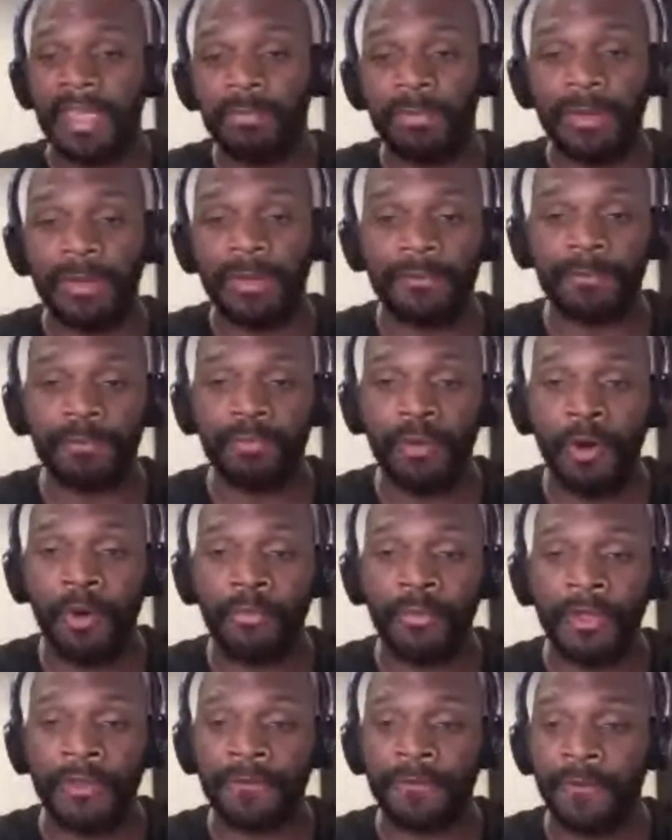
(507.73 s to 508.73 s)
10-bit
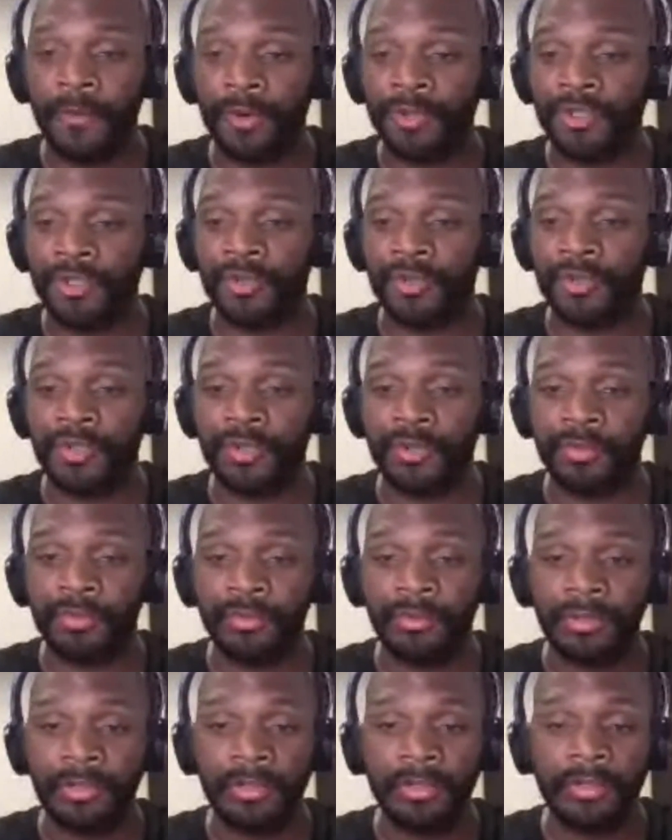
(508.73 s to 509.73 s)
ProRes
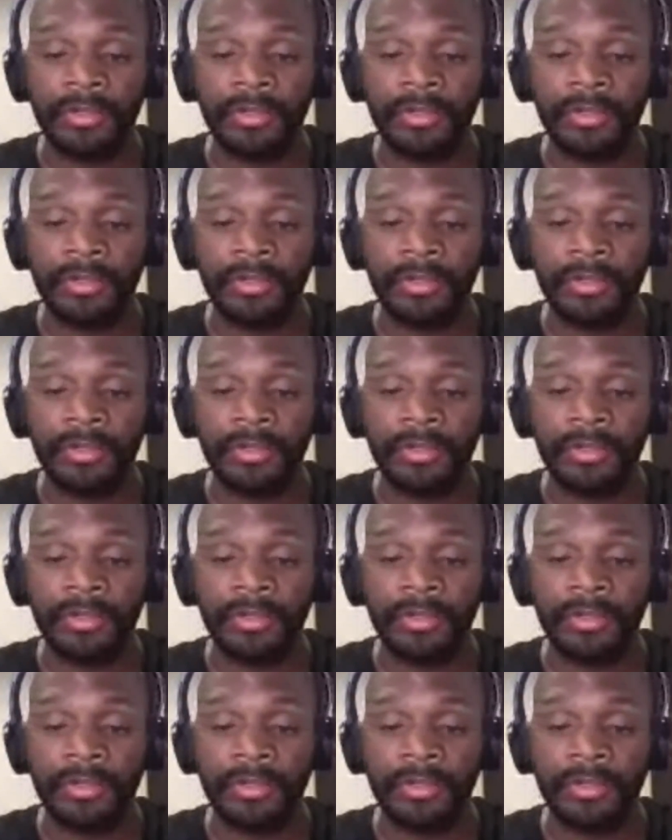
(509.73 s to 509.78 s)
422.